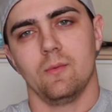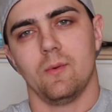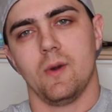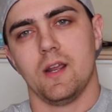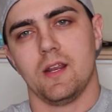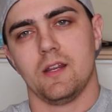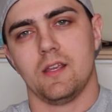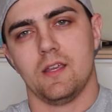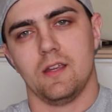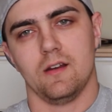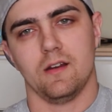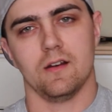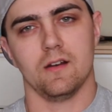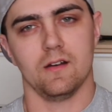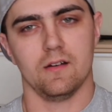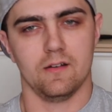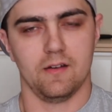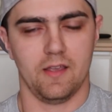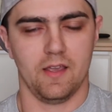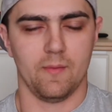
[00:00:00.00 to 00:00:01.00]
Right
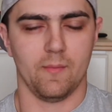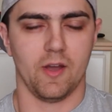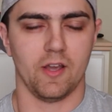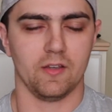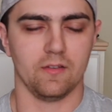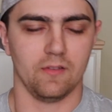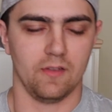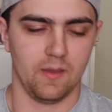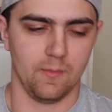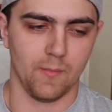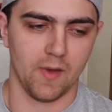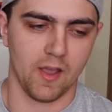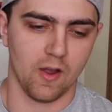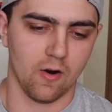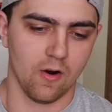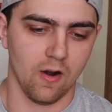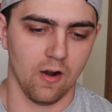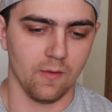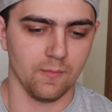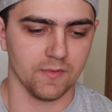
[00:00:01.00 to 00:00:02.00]
here in my in my
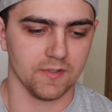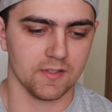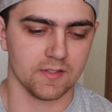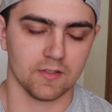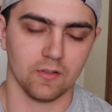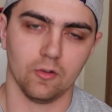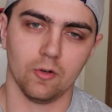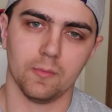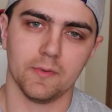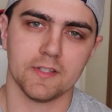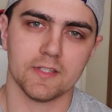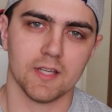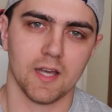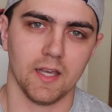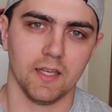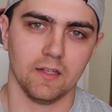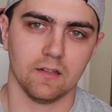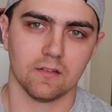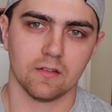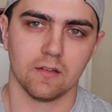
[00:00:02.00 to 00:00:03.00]
arms, it's a little bit
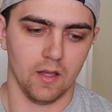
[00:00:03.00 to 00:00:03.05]
tight.